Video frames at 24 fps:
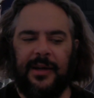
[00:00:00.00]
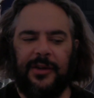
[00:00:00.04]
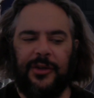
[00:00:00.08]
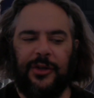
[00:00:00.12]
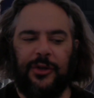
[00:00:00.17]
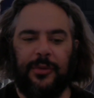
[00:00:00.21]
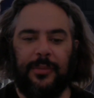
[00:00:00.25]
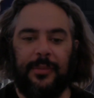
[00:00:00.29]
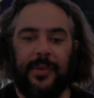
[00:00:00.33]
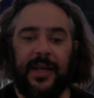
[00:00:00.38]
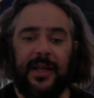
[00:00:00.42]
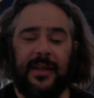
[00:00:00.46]

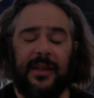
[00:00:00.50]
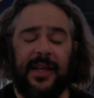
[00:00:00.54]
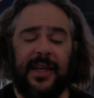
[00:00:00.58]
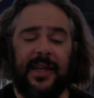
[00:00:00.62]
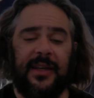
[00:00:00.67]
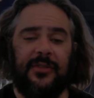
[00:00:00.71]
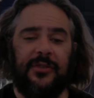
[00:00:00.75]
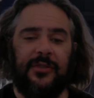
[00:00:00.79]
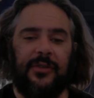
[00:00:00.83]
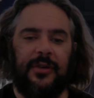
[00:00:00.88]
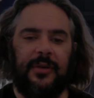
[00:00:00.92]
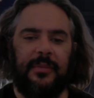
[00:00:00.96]
You may
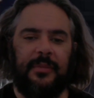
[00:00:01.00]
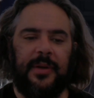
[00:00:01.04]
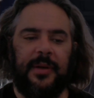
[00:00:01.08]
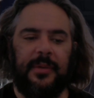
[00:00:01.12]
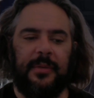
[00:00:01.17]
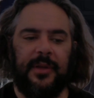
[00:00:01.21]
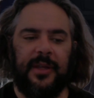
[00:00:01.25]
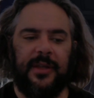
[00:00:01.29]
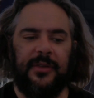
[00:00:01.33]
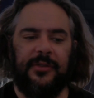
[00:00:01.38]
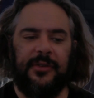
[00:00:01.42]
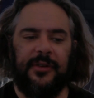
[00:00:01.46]
like certain
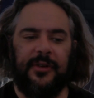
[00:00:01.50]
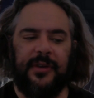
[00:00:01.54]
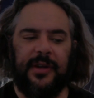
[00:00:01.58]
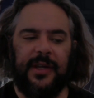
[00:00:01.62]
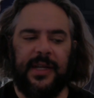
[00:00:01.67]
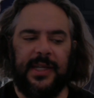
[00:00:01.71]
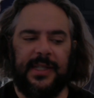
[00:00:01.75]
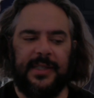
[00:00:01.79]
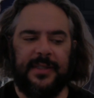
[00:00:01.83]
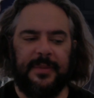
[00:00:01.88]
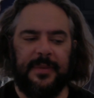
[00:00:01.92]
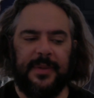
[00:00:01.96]
people at certain
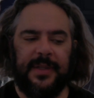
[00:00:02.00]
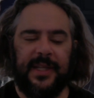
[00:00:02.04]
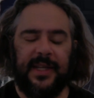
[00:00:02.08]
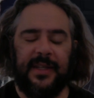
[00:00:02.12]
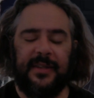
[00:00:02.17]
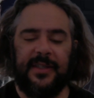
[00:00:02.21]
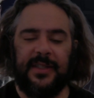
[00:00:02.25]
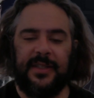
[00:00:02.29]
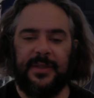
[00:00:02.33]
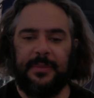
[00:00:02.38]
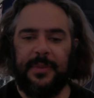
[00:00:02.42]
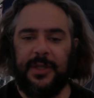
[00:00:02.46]
times, but that
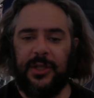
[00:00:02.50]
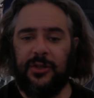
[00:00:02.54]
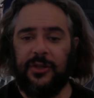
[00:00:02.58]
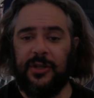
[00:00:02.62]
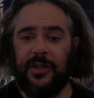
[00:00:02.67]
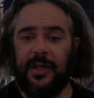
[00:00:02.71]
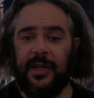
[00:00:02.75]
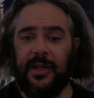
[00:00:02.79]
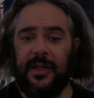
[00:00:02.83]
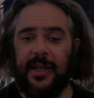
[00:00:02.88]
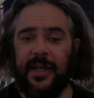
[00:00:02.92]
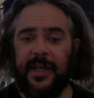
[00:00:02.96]
doesn't mean you're
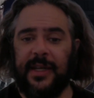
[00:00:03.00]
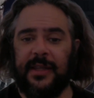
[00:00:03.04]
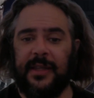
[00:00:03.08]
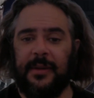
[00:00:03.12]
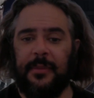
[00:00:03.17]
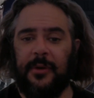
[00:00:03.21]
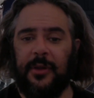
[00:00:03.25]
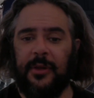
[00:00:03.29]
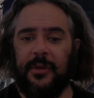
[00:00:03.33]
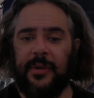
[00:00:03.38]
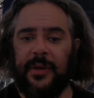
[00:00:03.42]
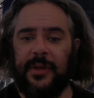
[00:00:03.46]
gonna like them
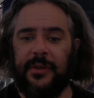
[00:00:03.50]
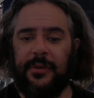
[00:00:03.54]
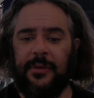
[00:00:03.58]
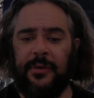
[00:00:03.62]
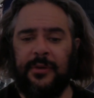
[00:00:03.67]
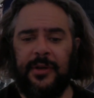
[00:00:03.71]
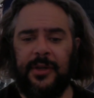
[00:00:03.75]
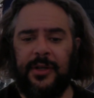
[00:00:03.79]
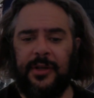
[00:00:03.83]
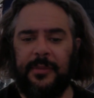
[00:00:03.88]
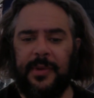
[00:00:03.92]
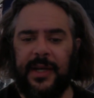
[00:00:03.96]
all the way
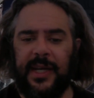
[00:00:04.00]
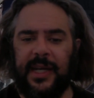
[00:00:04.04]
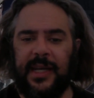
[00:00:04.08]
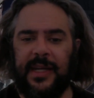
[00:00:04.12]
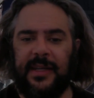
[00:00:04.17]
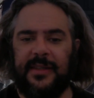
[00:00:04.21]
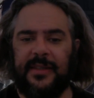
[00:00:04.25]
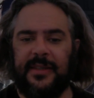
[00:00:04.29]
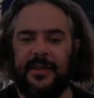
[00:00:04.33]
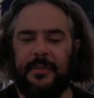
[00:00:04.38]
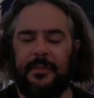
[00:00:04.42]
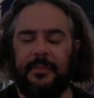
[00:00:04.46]
through, and you may
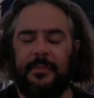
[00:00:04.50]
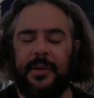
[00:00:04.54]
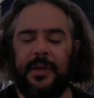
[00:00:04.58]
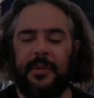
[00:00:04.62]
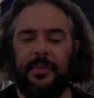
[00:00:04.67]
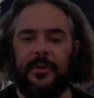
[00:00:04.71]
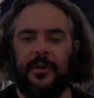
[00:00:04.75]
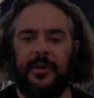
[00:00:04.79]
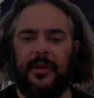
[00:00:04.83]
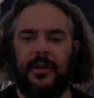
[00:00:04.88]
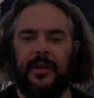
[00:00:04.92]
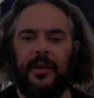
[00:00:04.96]
hate some
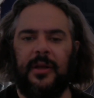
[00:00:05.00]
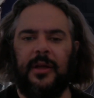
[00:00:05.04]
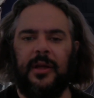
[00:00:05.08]
people